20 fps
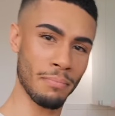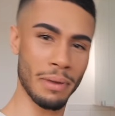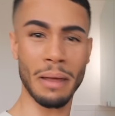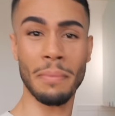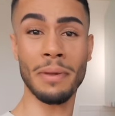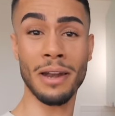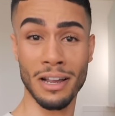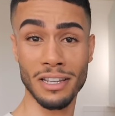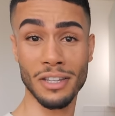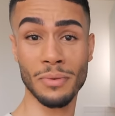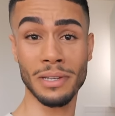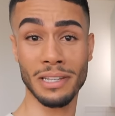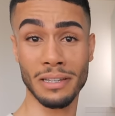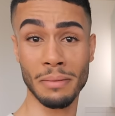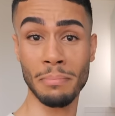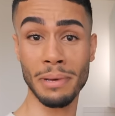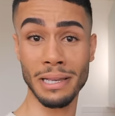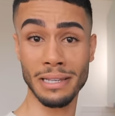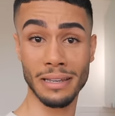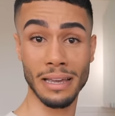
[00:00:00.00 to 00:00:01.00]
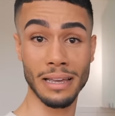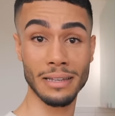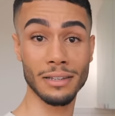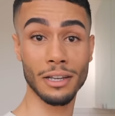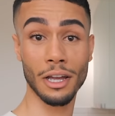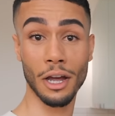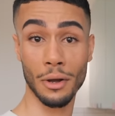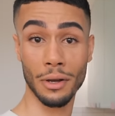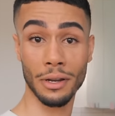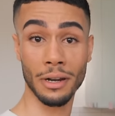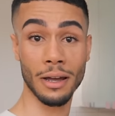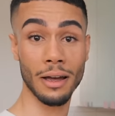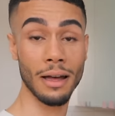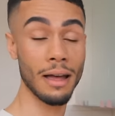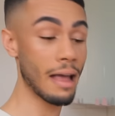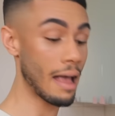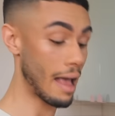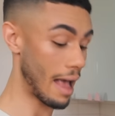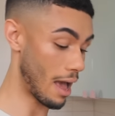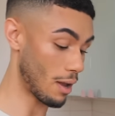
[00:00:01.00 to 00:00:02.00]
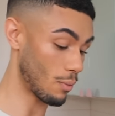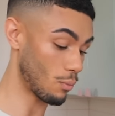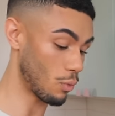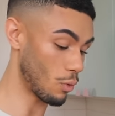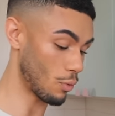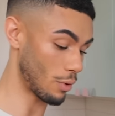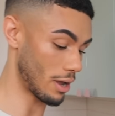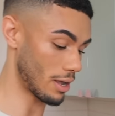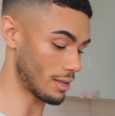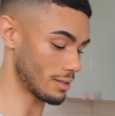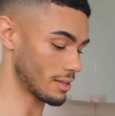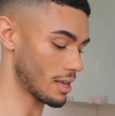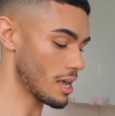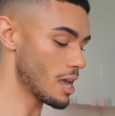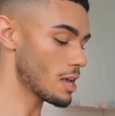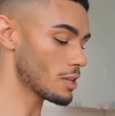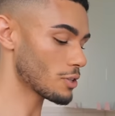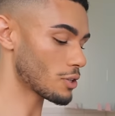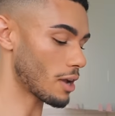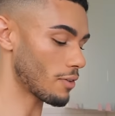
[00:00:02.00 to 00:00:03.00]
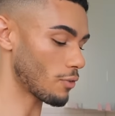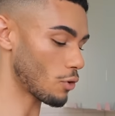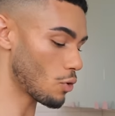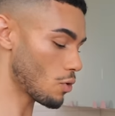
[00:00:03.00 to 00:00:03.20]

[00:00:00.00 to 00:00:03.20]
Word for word: But it'd be nicer with some biscuits, coconut, and walnuts. So I've